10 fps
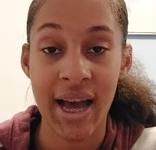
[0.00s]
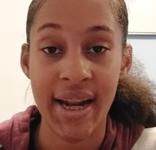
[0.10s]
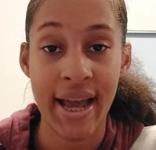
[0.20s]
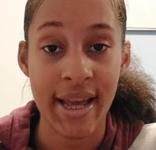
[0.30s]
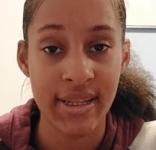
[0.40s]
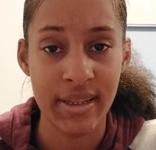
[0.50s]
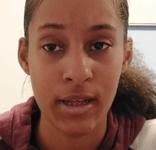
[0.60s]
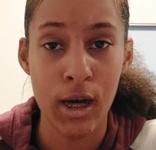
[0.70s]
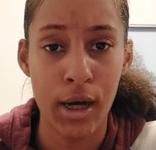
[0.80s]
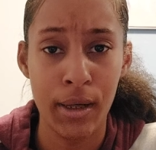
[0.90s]
God has
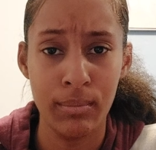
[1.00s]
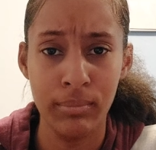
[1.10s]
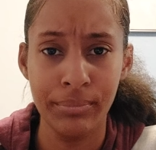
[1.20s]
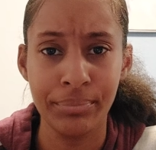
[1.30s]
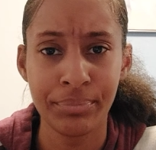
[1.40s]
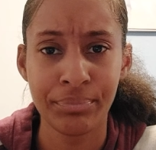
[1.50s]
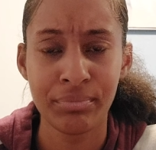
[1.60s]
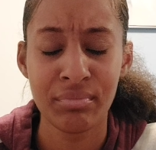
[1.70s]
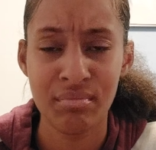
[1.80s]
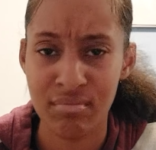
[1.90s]
um
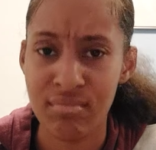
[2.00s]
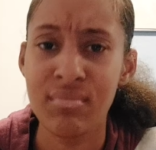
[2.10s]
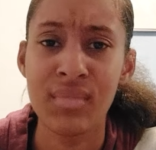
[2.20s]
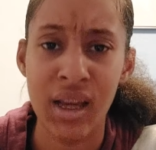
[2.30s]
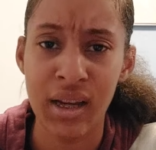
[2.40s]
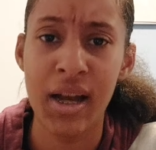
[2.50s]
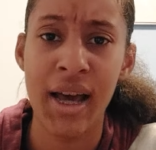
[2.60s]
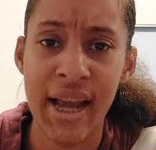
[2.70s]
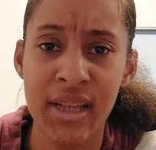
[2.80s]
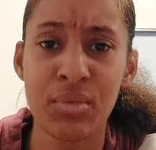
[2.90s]

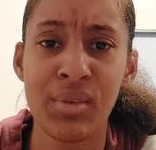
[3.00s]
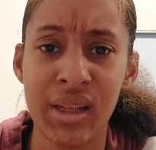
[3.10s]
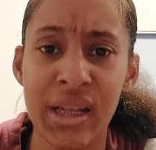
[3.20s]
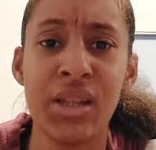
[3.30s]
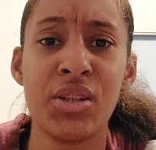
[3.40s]
God has really